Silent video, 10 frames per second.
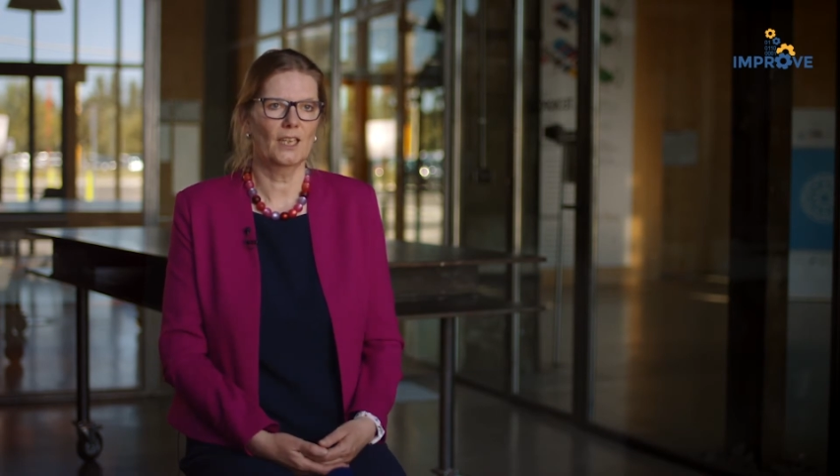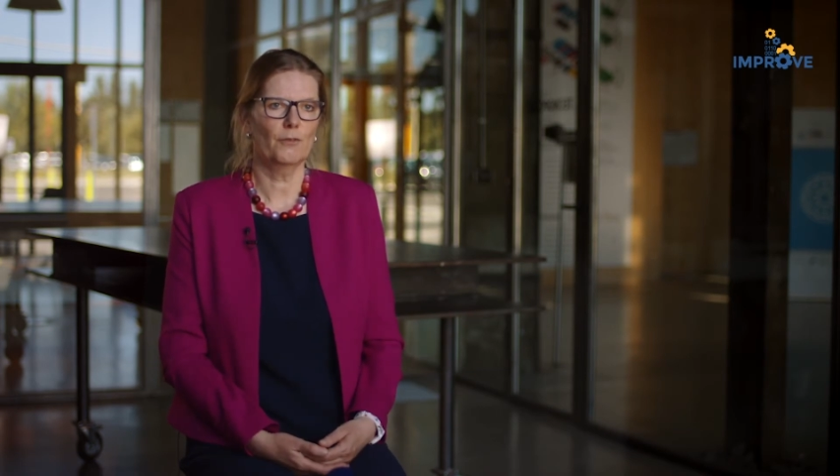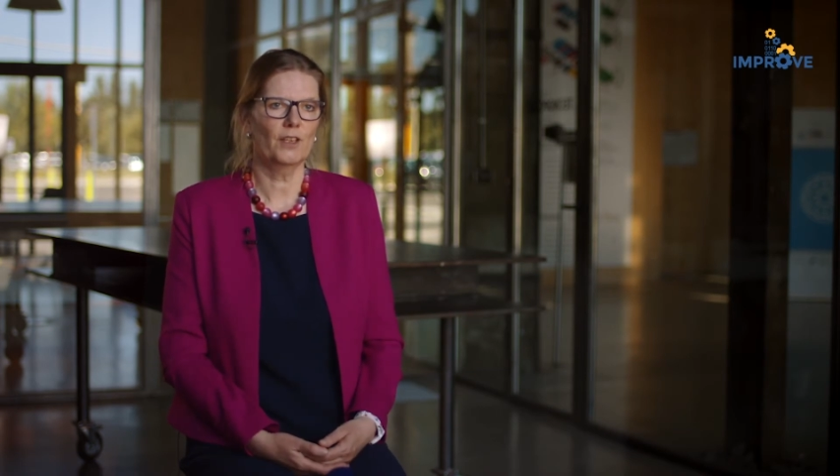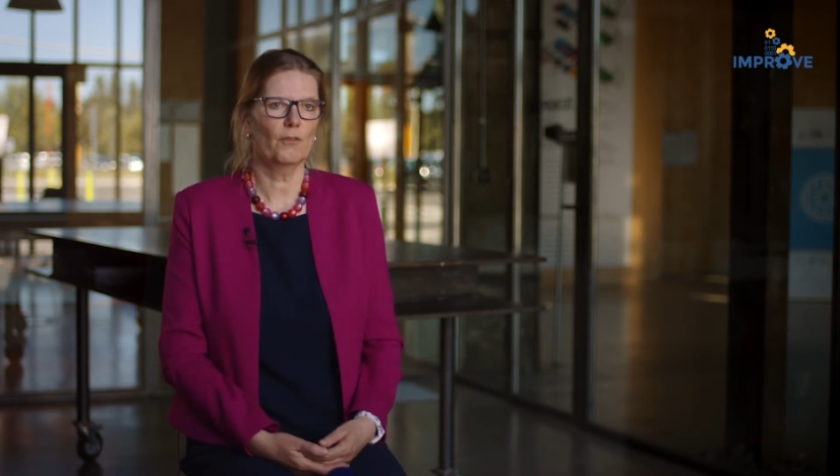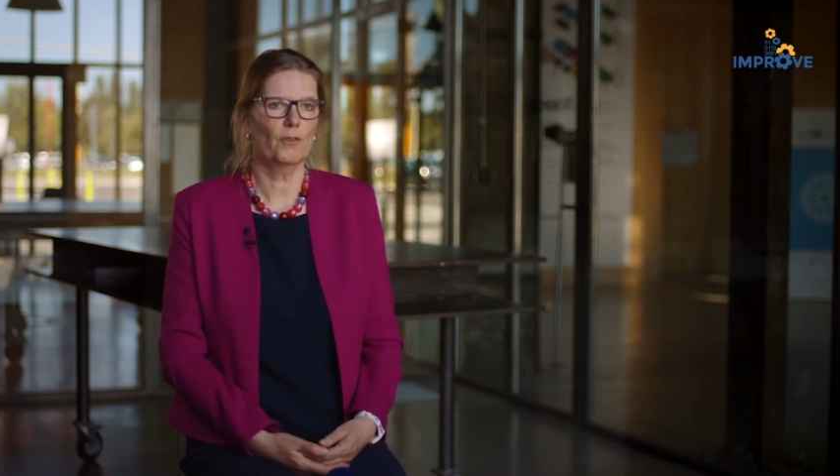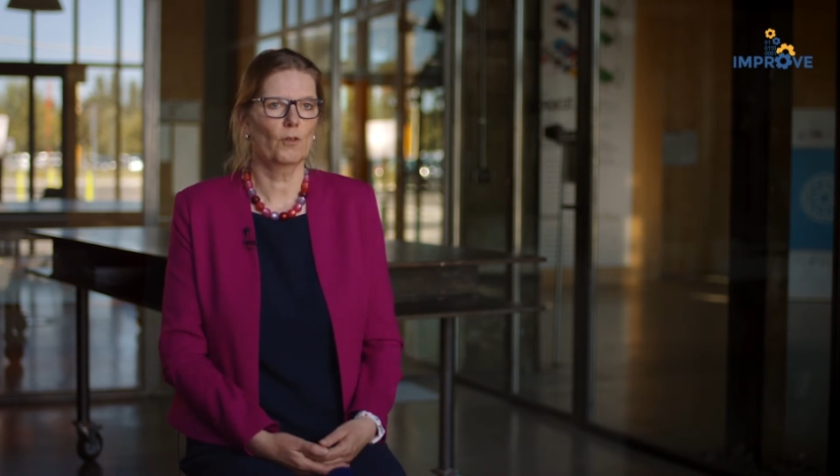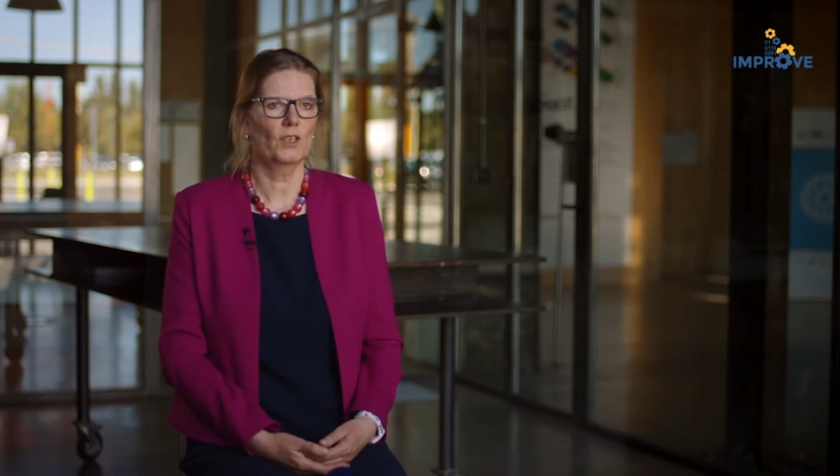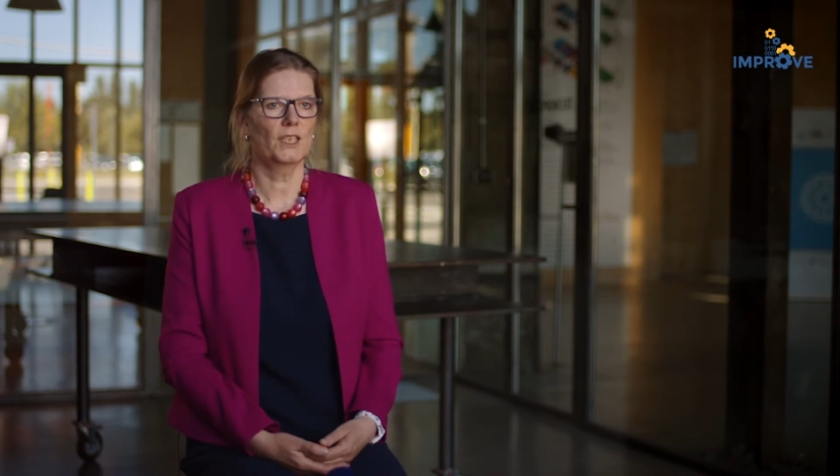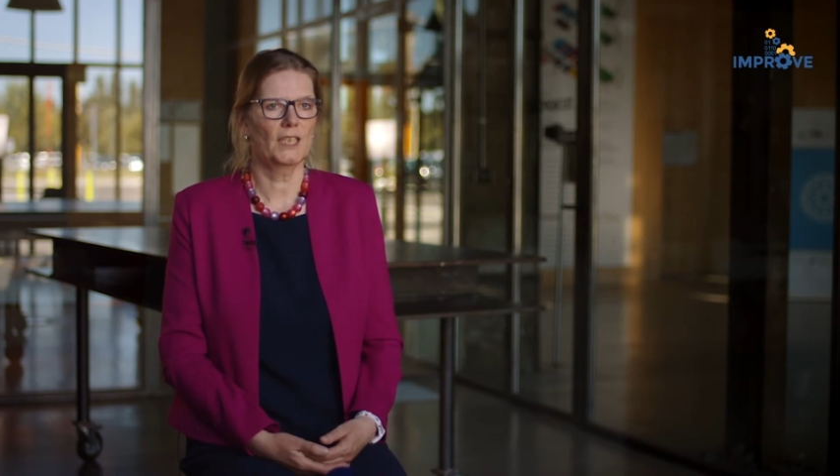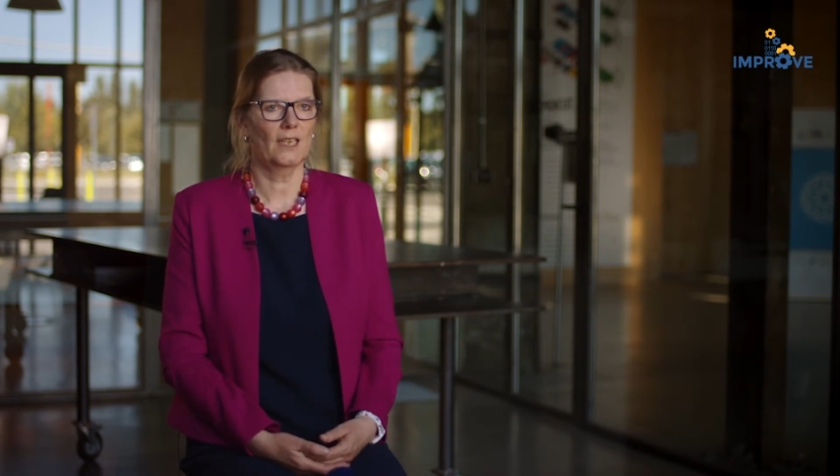If we have
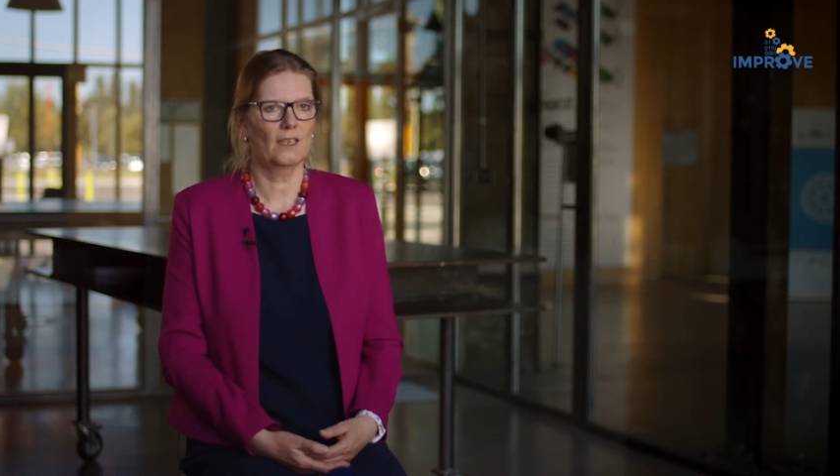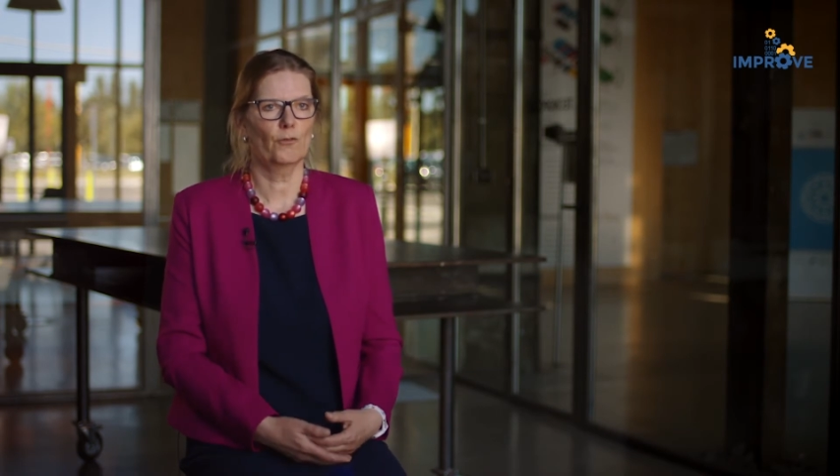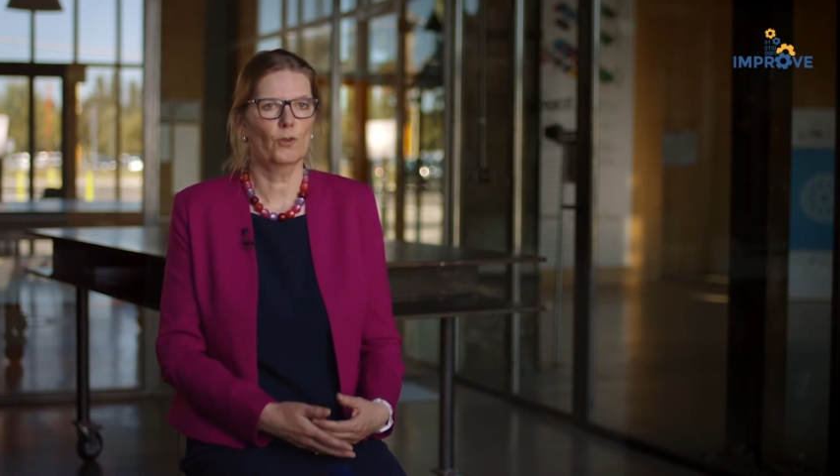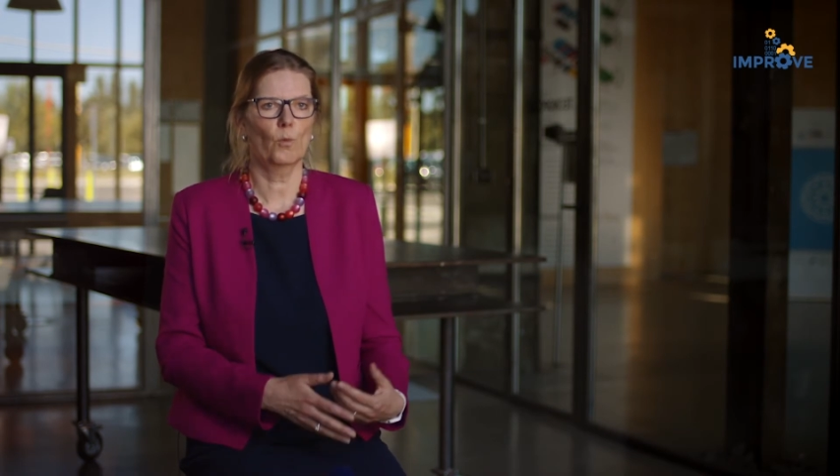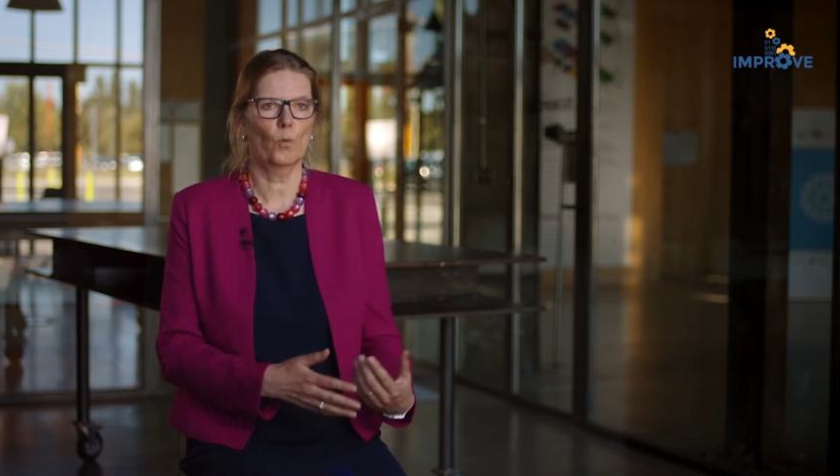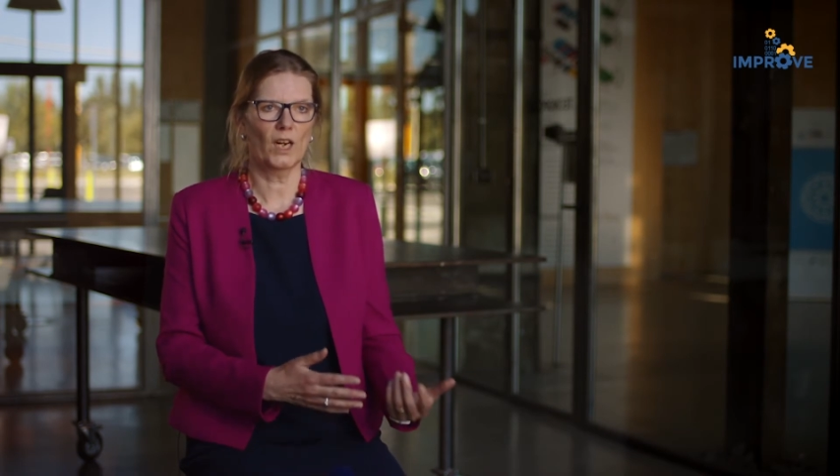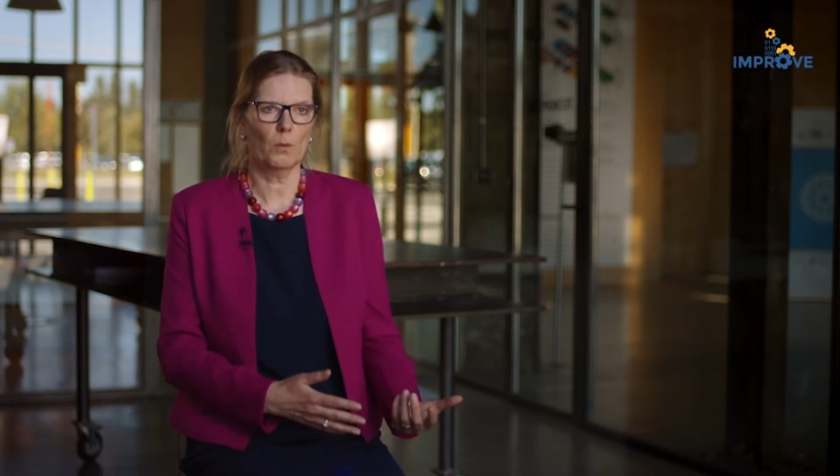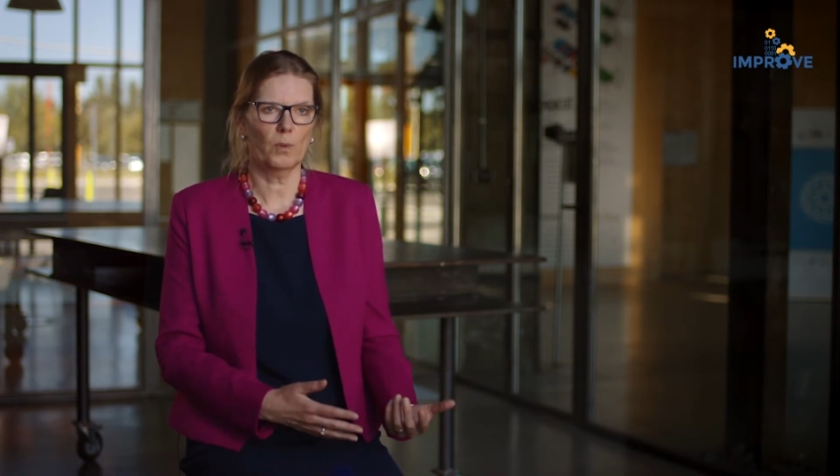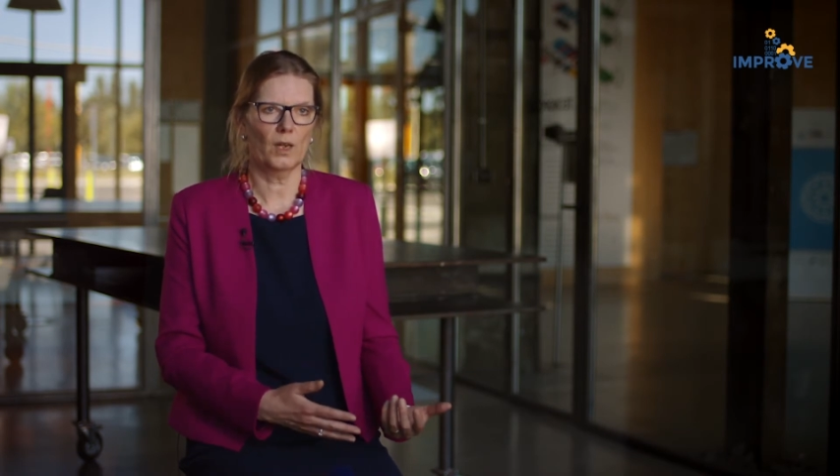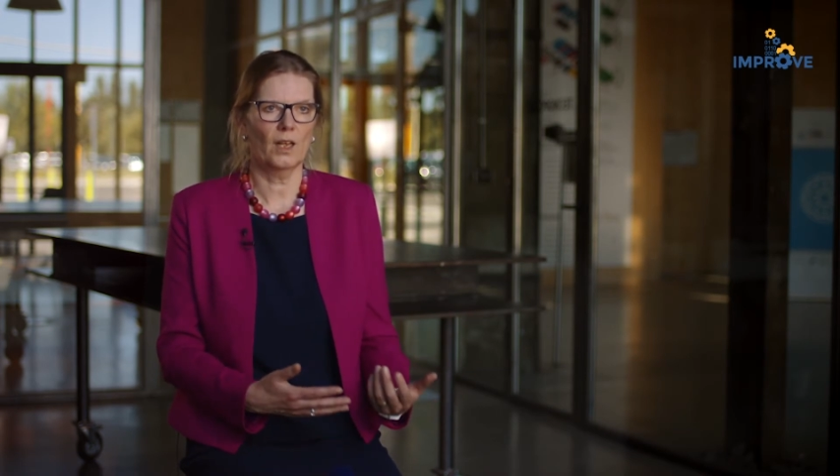only data from
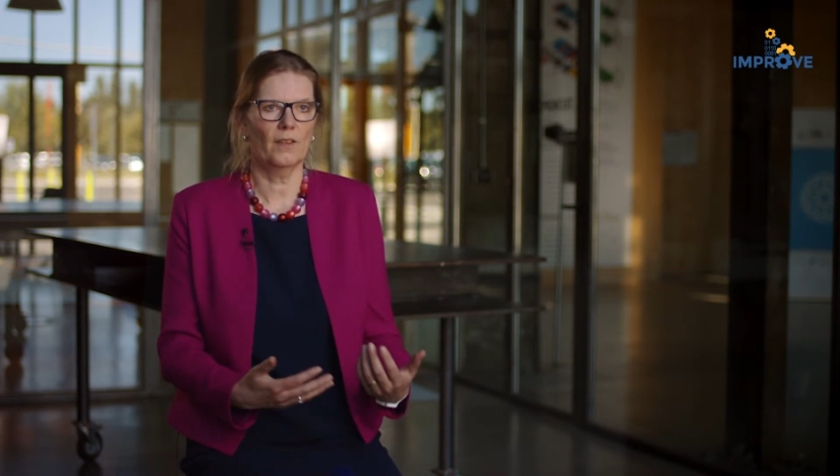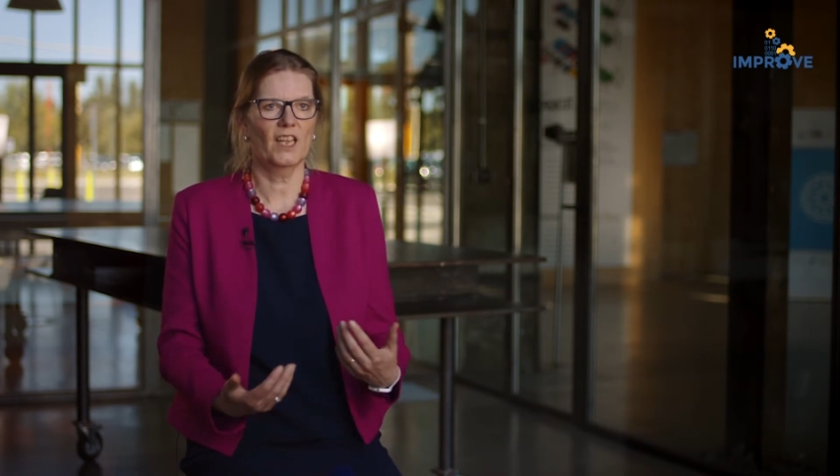one plant,